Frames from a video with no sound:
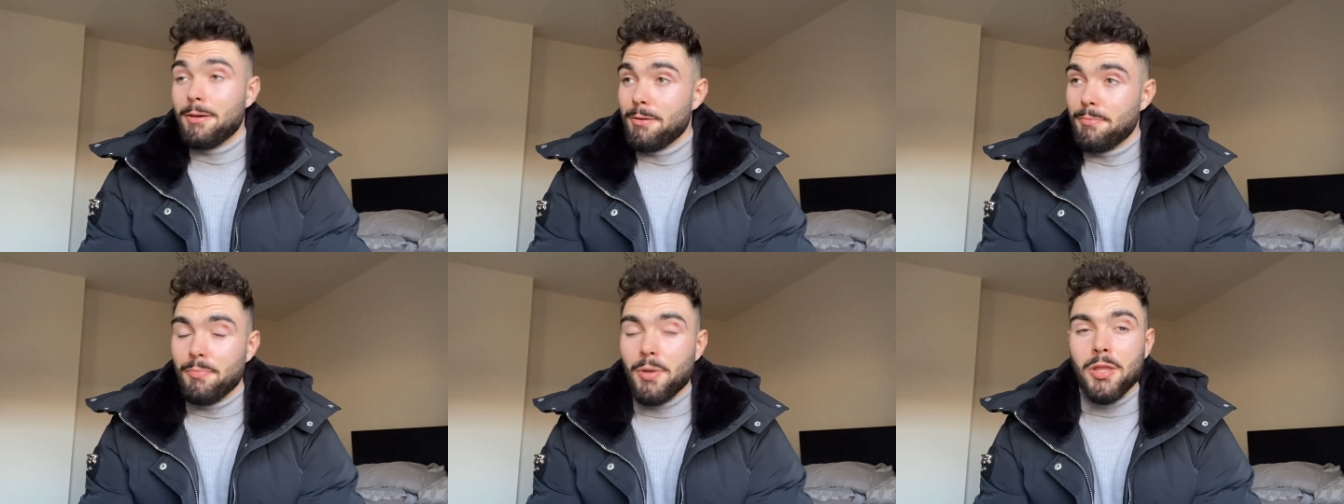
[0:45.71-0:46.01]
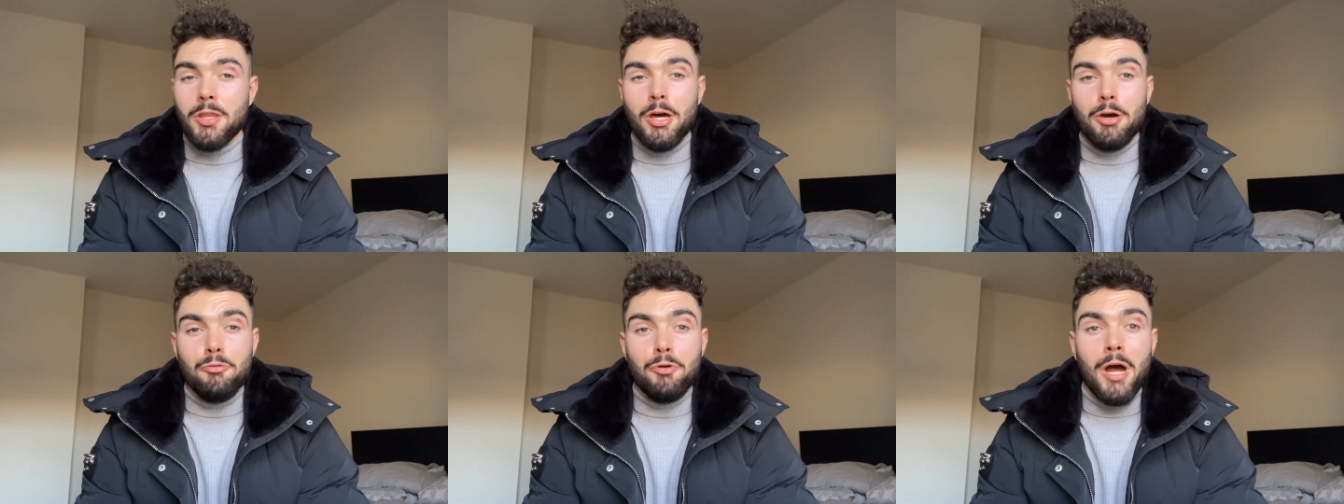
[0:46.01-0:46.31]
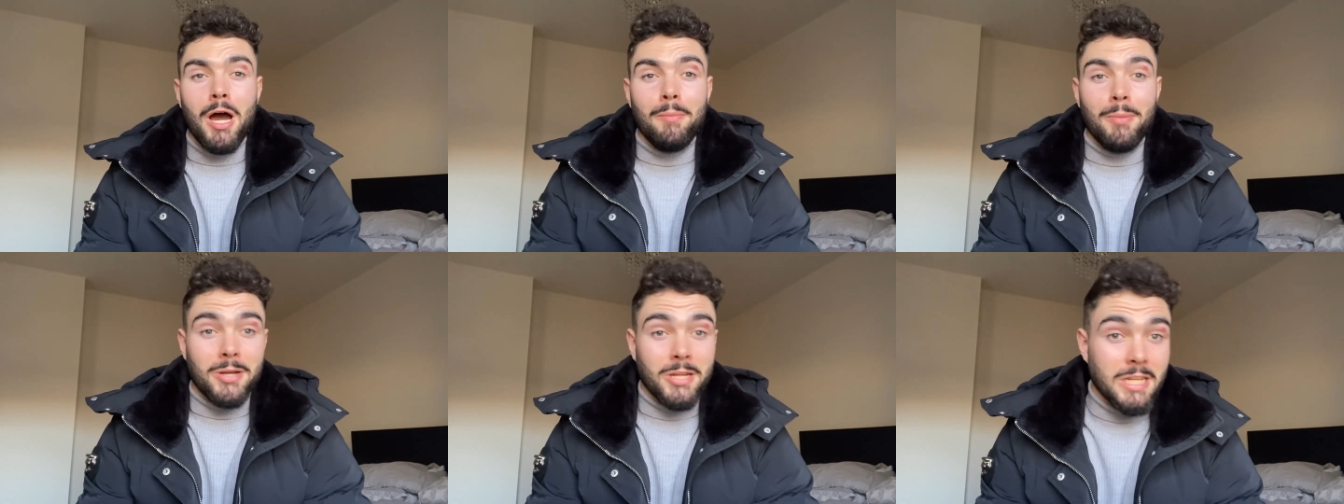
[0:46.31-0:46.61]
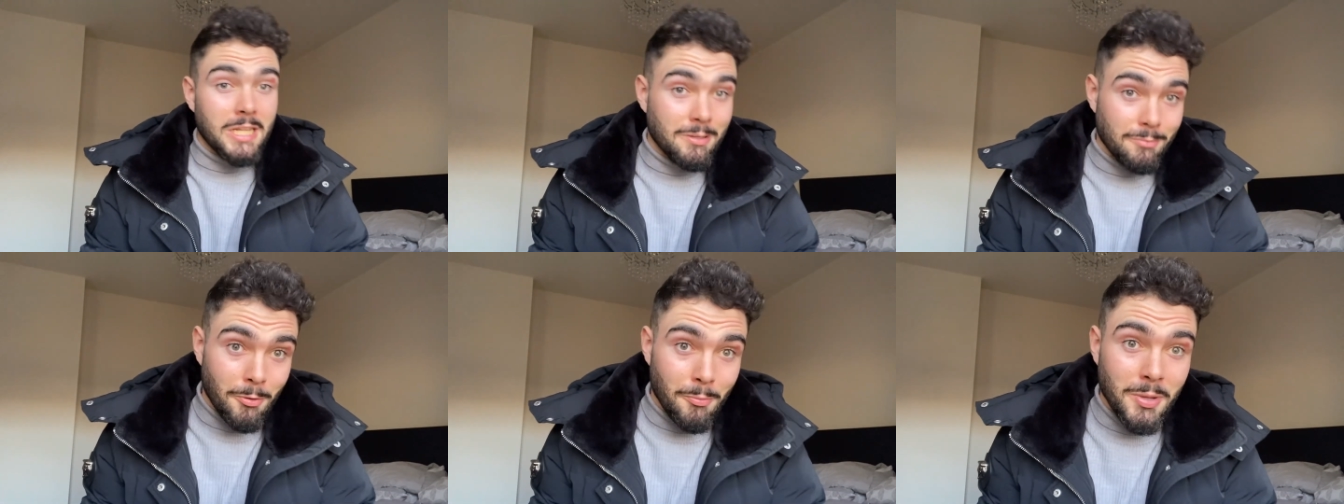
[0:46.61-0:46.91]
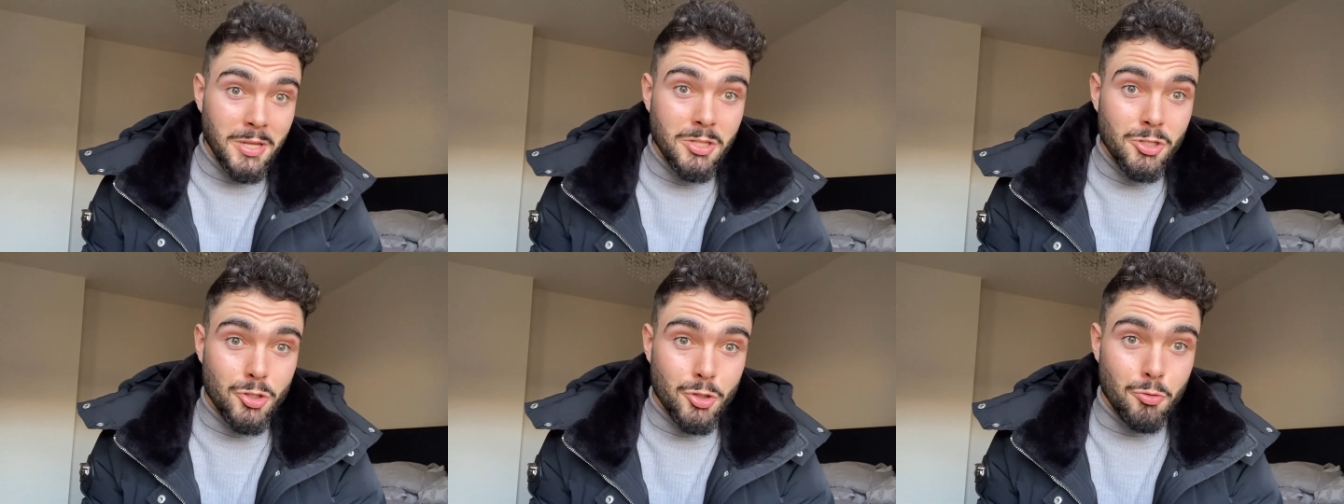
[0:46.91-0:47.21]
Made that rhyme. I didn't even
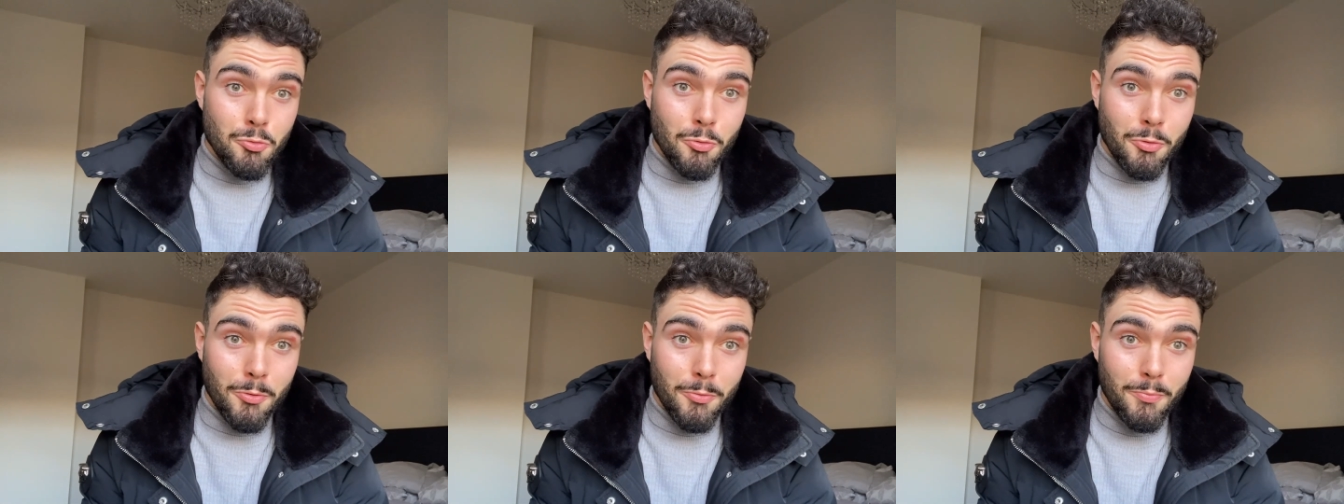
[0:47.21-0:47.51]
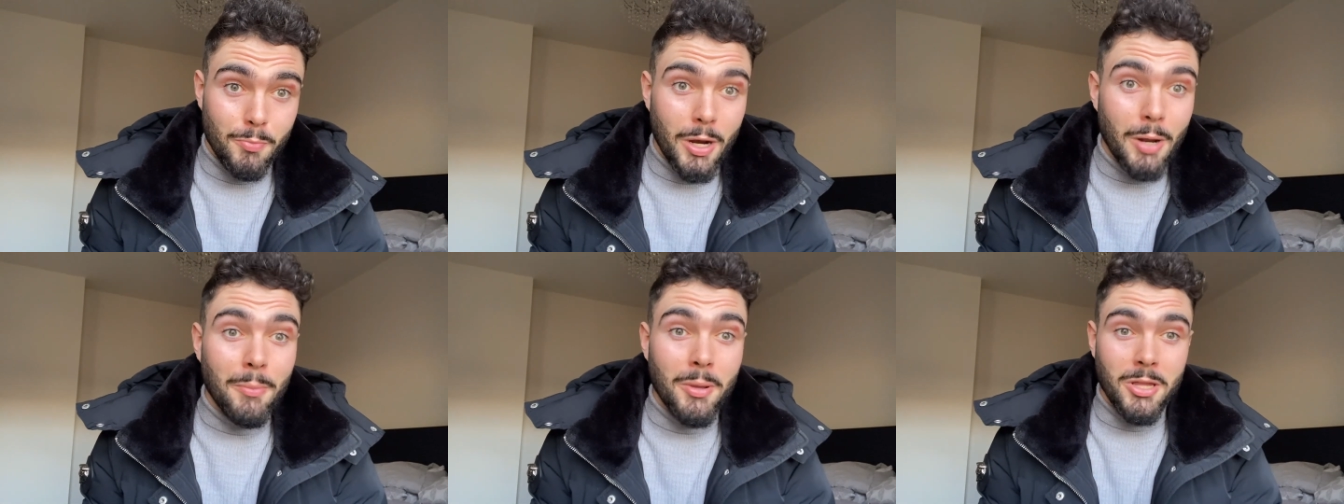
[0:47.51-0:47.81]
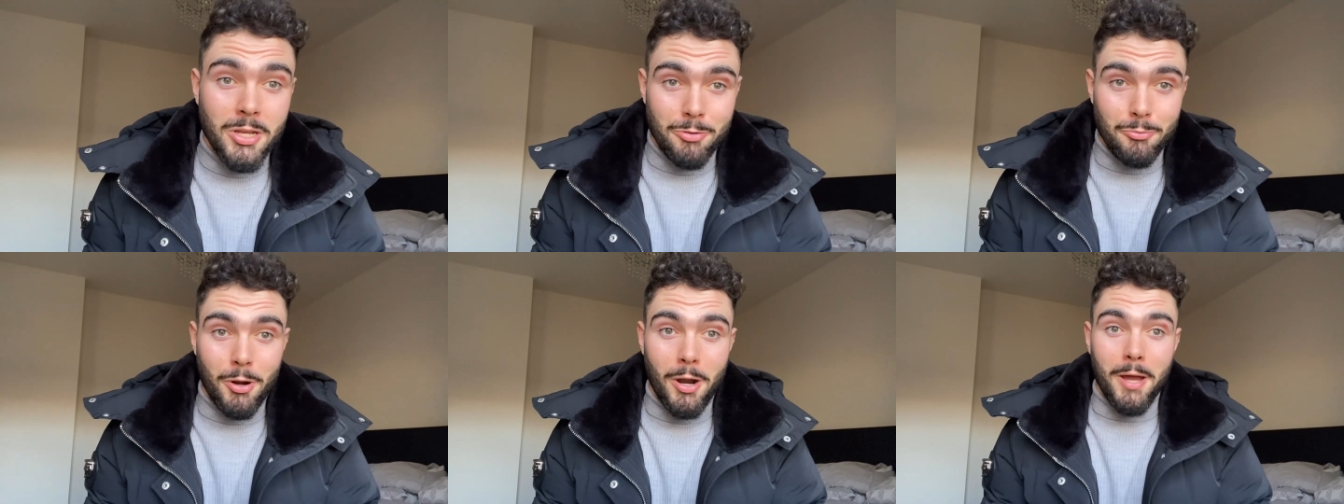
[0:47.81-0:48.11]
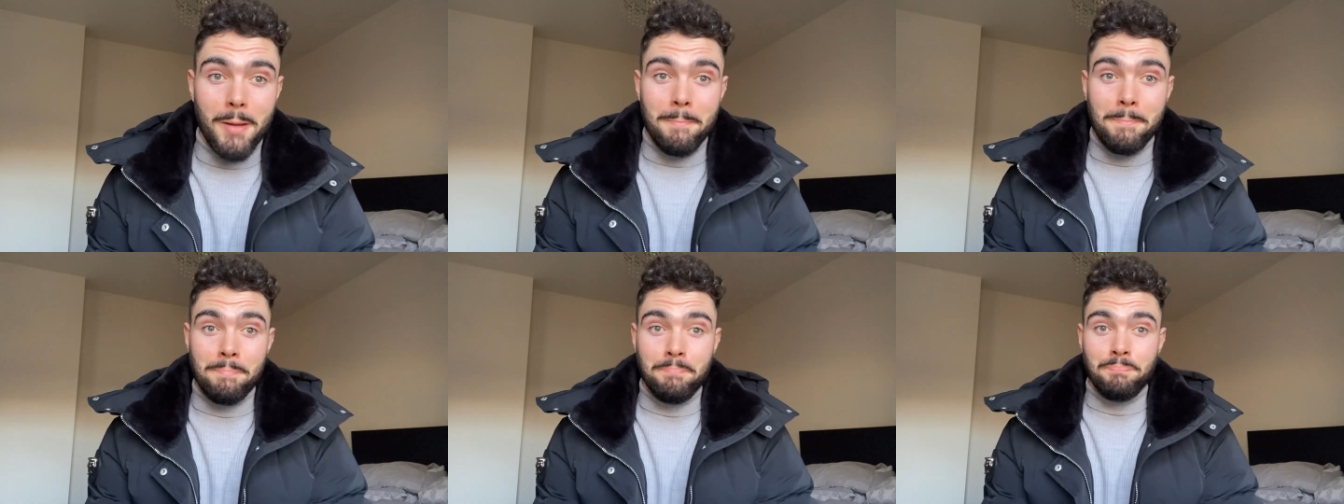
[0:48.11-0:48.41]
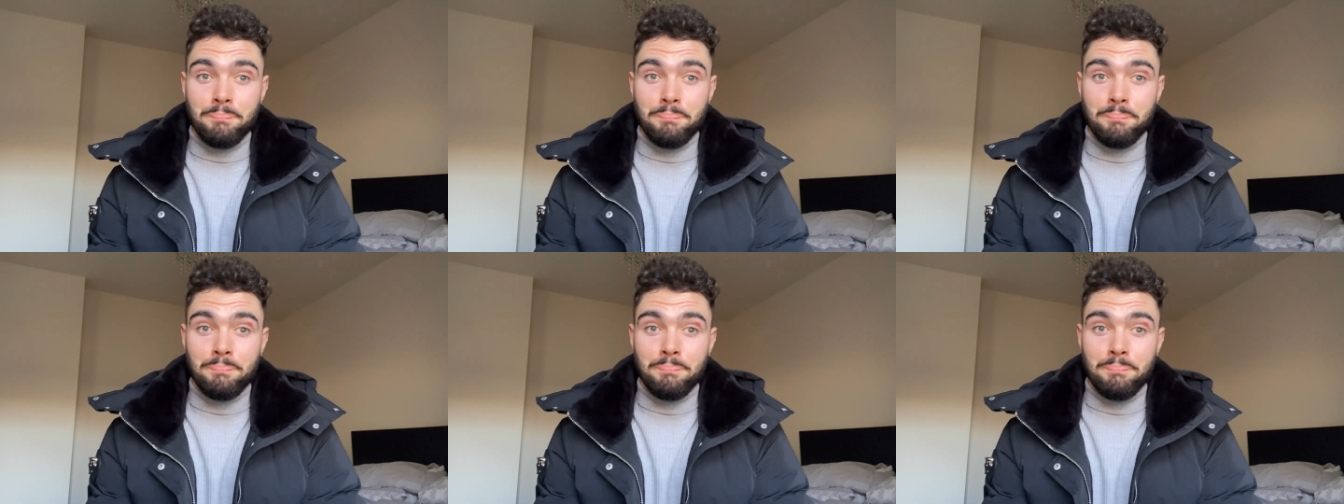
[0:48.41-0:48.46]
mean to, but I made it rhyme.